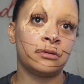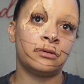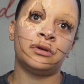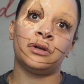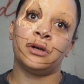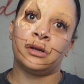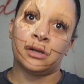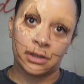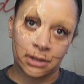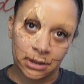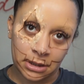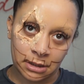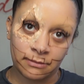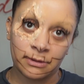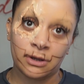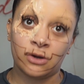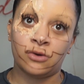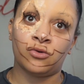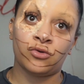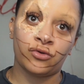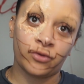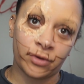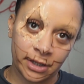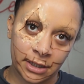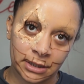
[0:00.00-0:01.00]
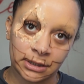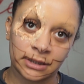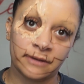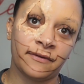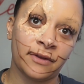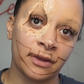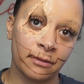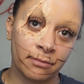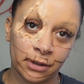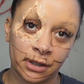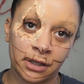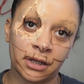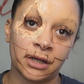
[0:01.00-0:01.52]
You're gonna see me go crazy for the
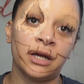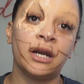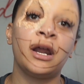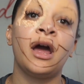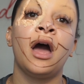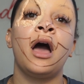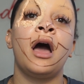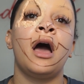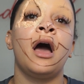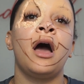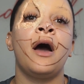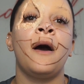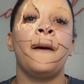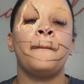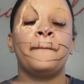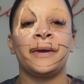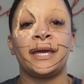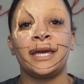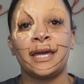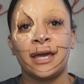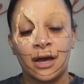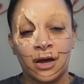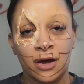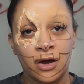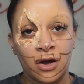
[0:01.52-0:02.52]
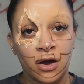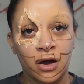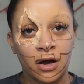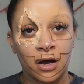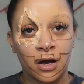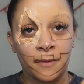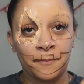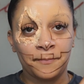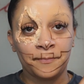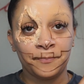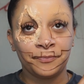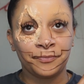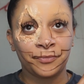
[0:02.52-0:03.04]
blood. Yeah,
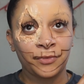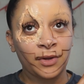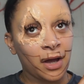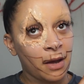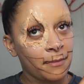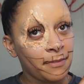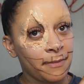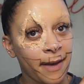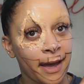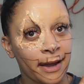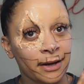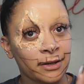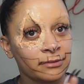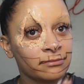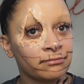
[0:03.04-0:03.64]
I'll be back.